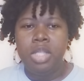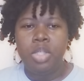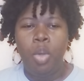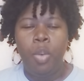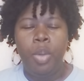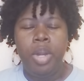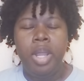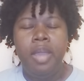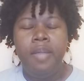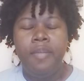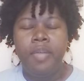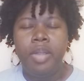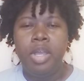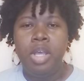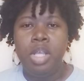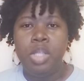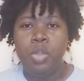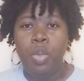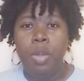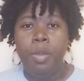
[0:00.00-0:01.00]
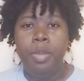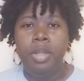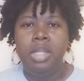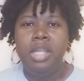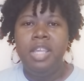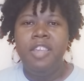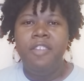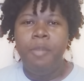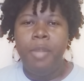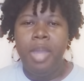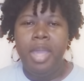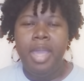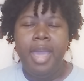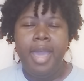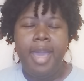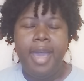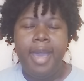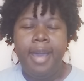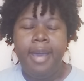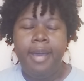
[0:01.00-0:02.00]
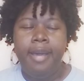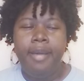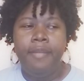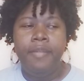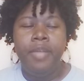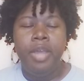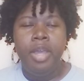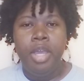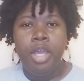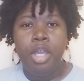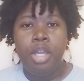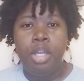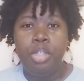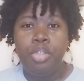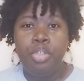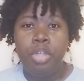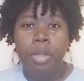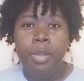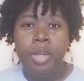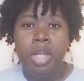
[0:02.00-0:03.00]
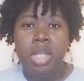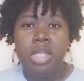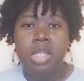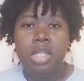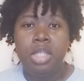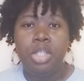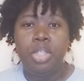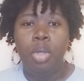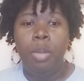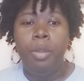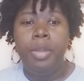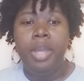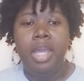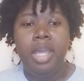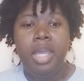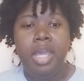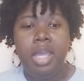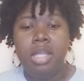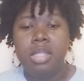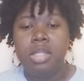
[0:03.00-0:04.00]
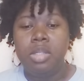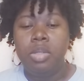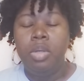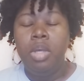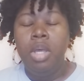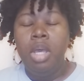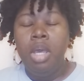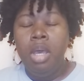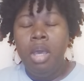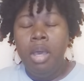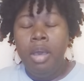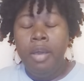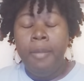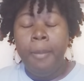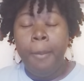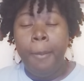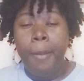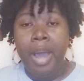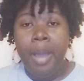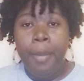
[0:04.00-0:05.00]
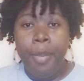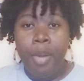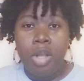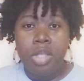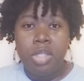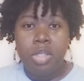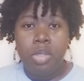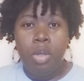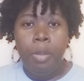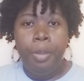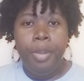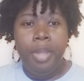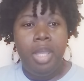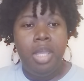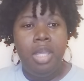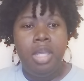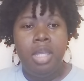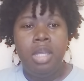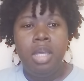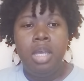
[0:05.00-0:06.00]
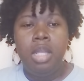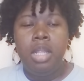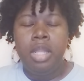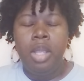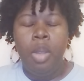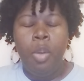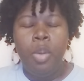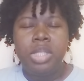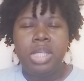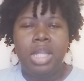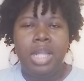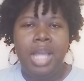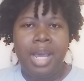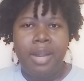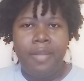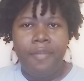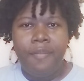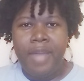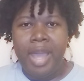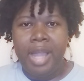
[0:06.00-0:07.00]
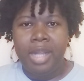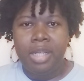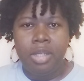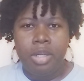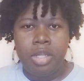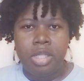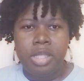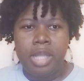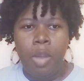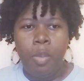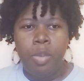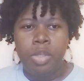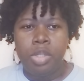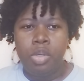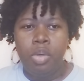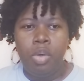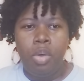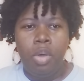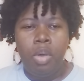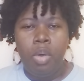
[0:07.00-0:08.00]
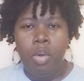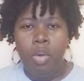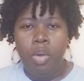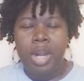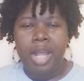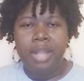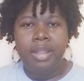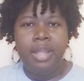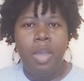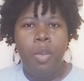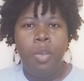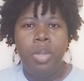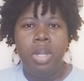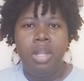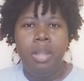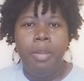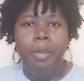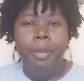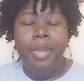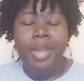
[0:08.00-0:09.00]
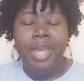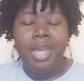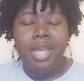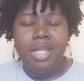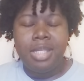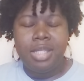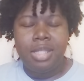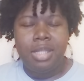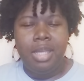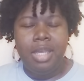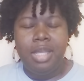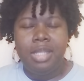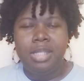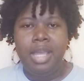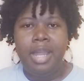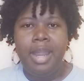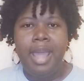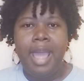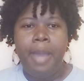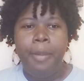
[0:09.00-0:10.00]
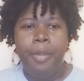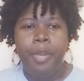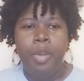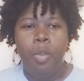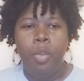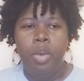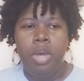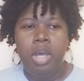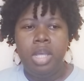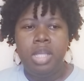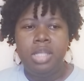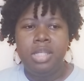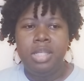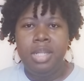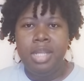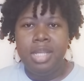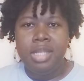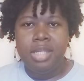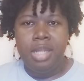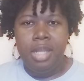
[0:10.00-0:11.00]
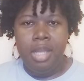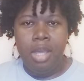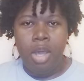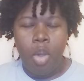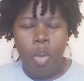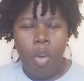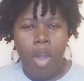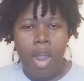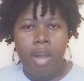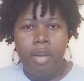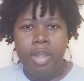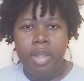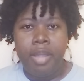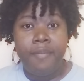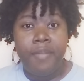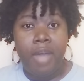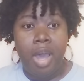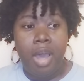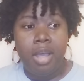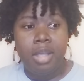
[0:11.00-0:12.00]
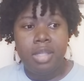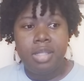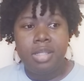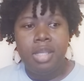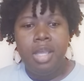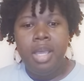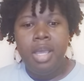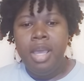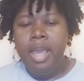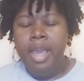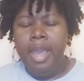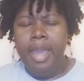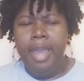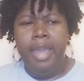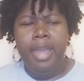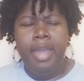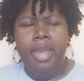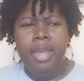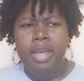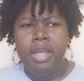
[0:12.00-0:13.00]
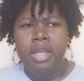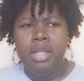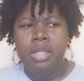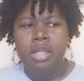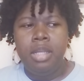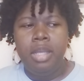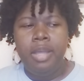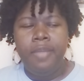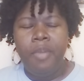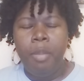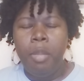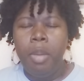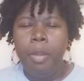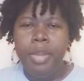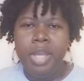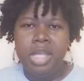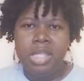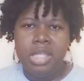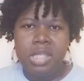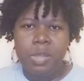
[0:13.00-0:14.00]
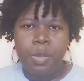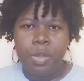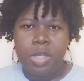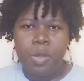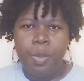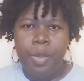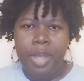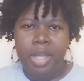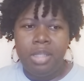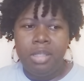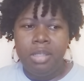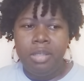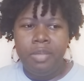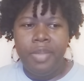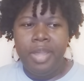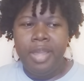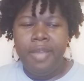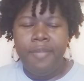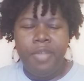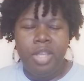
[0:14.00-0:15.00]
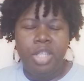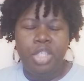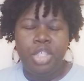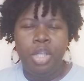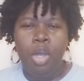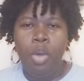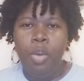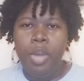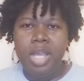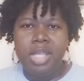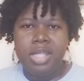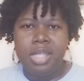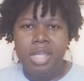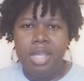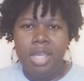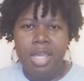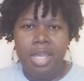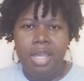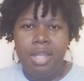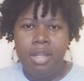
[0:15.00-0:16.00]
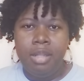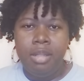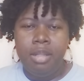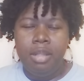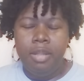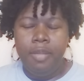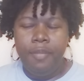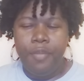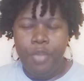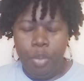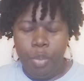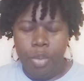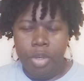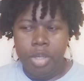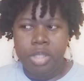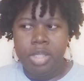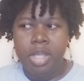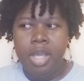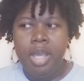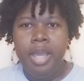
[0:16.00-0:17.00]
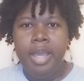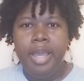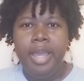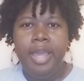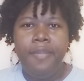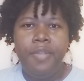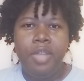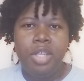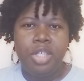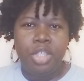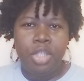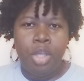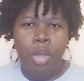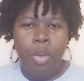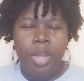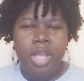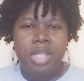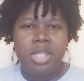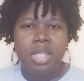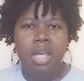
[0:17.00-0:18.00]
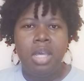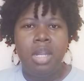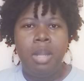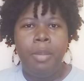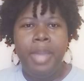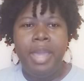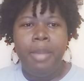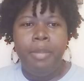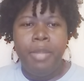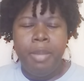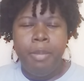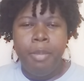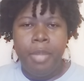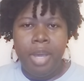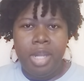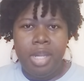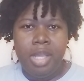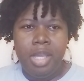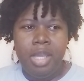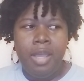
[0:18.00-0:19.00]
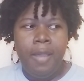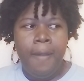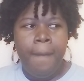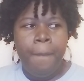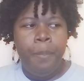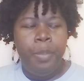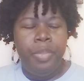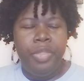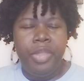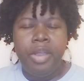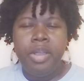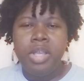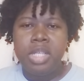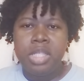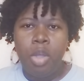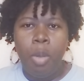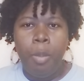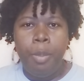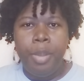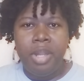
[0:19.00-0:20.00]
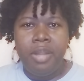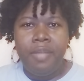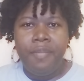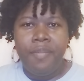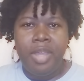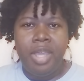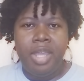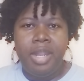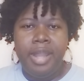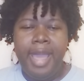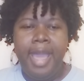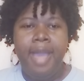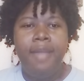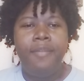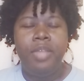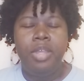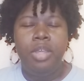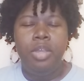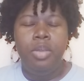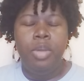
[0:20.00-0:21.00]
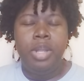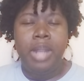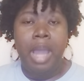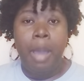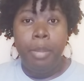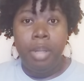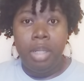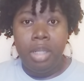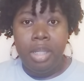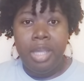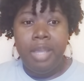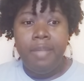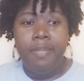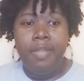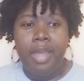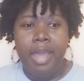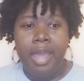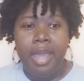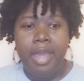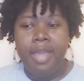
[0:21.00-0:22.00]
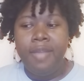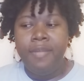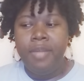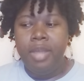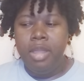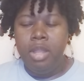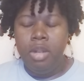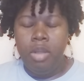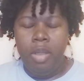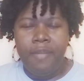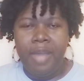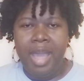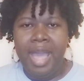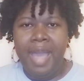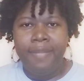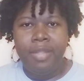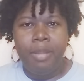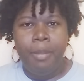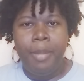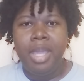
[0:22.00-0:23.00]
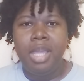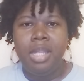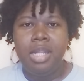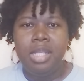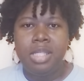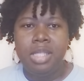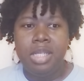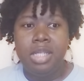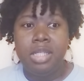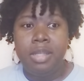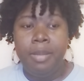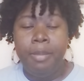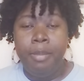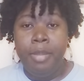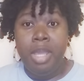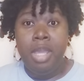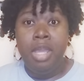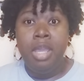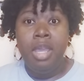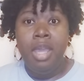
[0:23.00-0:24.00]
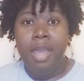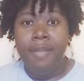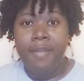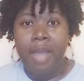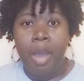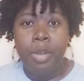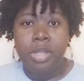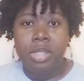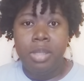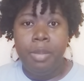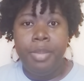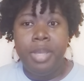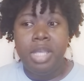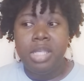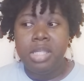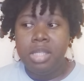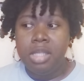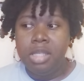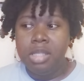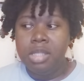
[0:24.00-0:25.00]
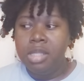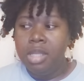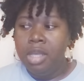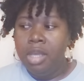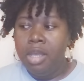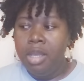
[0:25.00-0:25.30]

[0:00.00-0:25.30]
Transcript: or whatever else we believe may have contributed to the show being canceled my personal opinion there was a lot of factors that was going on i think one of the biggest things that happened was disney acquiring fox and from a business perspective if your show isn't getting the viewers if your show isn't going to make me money there is no benefit in having you and i believe that if you know if i have to make a decision me if i was a business